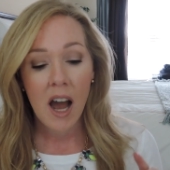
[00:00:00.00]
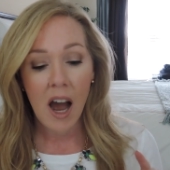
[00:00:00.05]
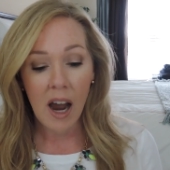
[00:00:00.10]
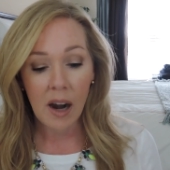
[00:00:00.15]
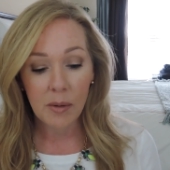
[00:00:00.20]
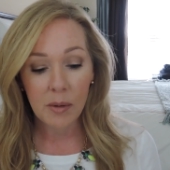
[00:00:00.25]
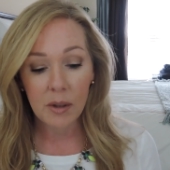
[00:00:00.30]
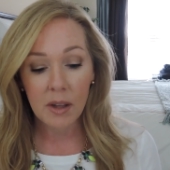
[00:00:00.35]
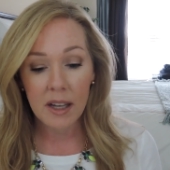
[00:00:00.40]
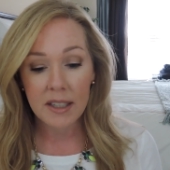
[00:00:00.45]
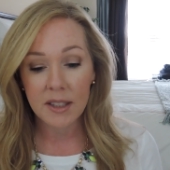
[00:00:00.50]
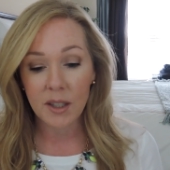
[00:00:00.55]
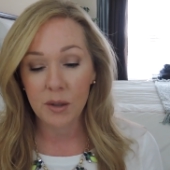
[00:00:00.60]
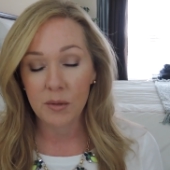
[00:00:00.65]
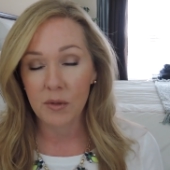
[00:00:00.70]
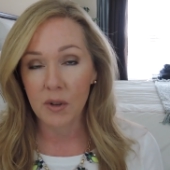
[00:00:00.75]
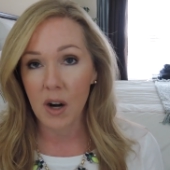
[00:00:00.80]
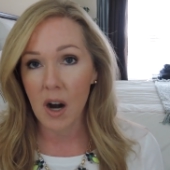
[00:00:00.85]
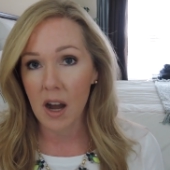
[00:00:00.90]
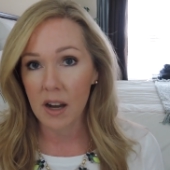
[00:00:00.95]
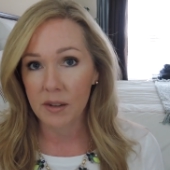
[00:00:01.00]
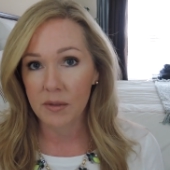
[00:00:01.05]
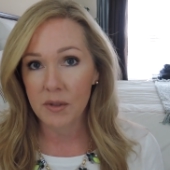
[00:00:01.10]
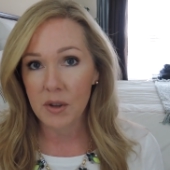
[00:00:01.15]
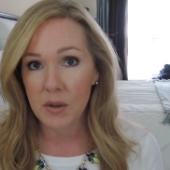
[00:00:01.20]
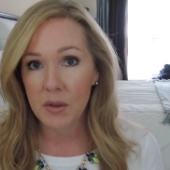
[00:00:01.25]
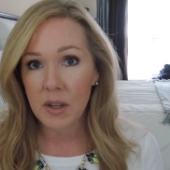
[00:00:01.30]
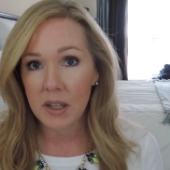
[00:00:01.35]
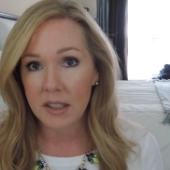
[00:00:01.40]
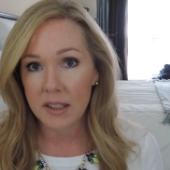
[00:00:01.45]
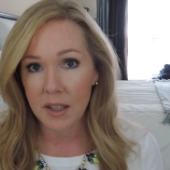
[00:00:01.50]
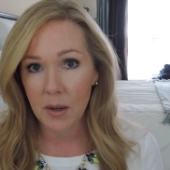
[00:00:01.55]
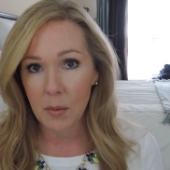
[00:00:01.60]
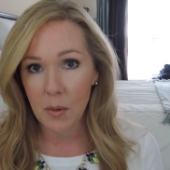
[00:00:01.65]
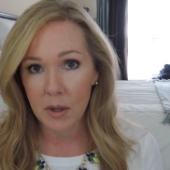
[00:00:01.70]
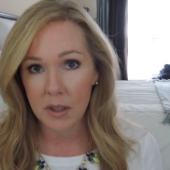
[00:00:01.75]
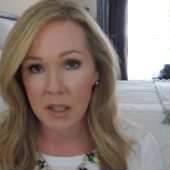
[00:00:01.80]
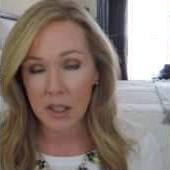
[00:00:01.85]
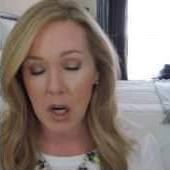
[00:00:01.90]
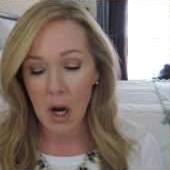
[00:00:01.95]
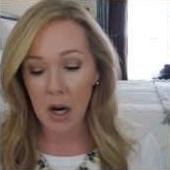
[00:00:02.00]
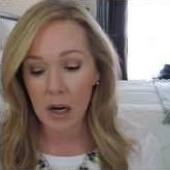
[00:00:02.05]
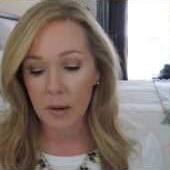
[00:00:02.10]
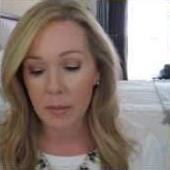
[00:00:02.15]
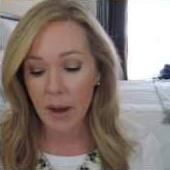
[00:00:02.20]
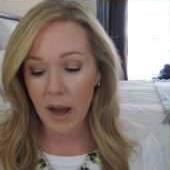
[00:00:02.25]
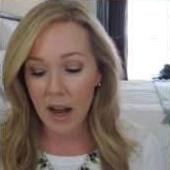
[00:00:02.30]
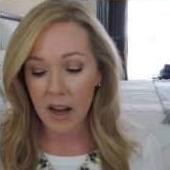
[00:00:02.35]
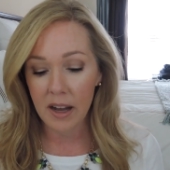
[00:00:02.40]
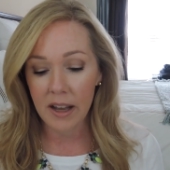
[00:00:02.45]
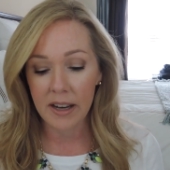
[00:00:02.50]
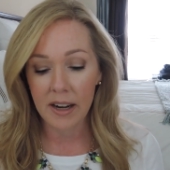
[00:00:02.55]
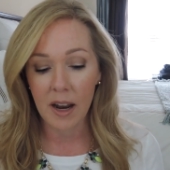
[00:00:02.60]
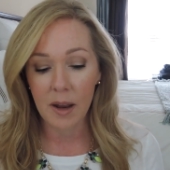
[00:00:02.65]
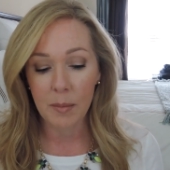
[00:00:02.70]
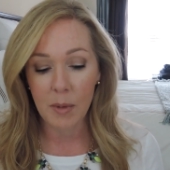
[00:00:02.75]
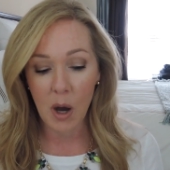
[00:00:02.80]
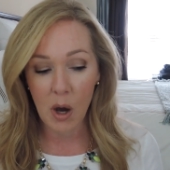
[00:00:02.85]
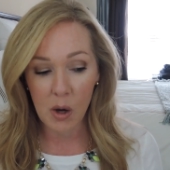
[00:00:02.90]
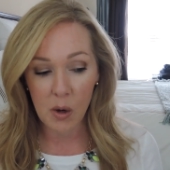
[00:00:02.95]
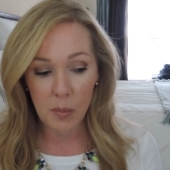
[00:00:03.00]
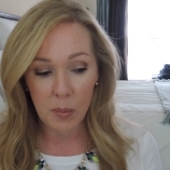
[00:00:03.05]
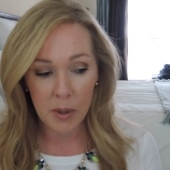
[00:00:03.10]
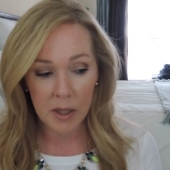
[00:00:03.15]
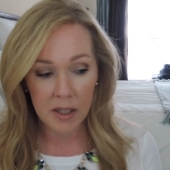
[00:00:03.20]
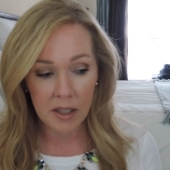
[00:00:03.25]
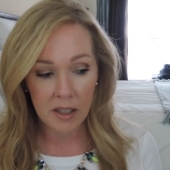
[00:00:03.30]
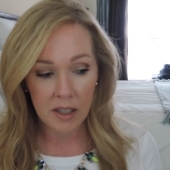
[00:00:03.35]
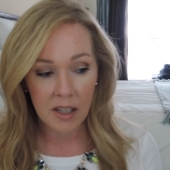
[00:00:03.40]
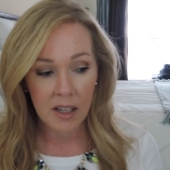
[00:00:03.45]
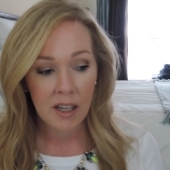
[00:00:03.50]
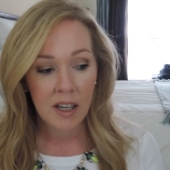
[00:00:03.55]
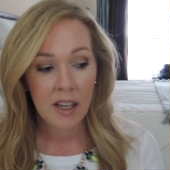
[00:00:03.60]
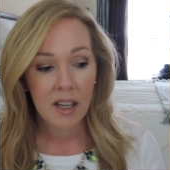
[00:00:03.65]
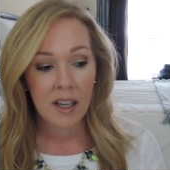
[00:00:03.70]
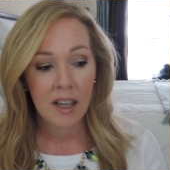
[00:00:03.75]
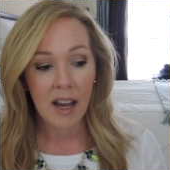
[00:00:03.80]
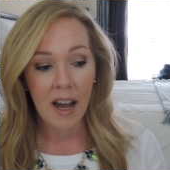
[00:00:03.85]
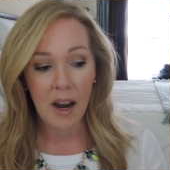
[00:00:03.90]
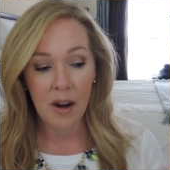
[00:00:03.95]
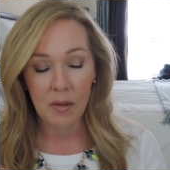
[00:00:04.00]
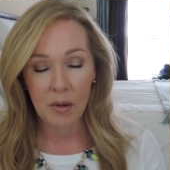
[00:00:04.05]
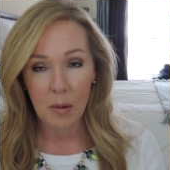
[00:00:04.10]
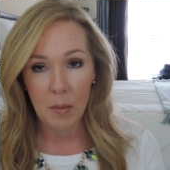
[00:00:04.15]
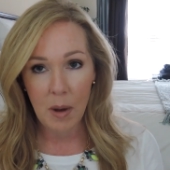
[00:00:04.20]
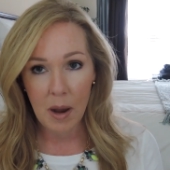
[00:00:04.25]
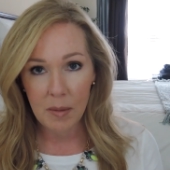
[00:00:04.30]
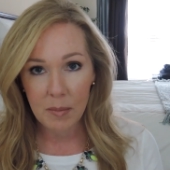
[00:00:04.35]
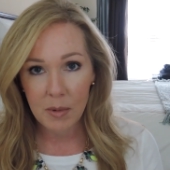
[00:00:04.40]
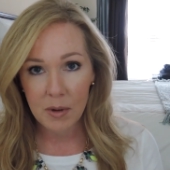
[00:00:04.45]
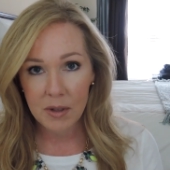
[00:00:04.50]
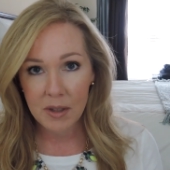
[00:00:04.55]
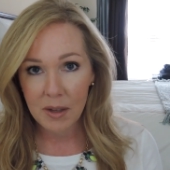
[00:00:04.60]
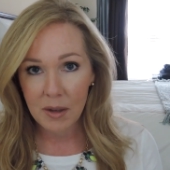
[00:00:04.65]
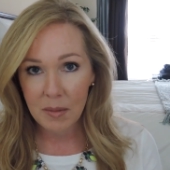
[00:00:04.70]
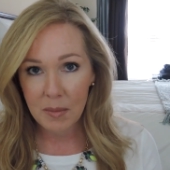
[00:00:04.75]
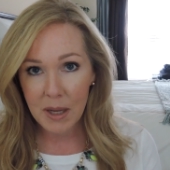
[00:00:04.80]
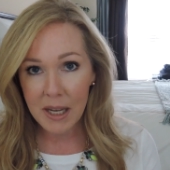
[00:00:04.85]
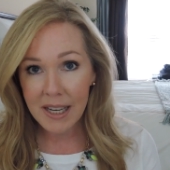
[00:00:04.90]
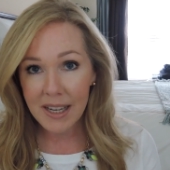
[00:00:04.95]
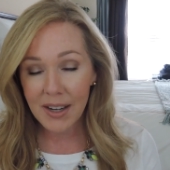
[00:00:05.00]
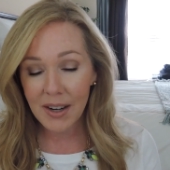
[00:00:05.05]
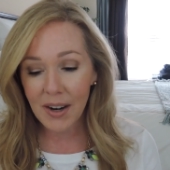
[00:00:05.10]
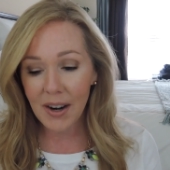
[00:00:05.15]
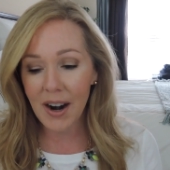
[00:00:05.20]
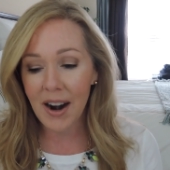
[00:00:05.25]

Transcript: I realized I forgot a few things I wanted to talk about and I'm hoping I remembered them here.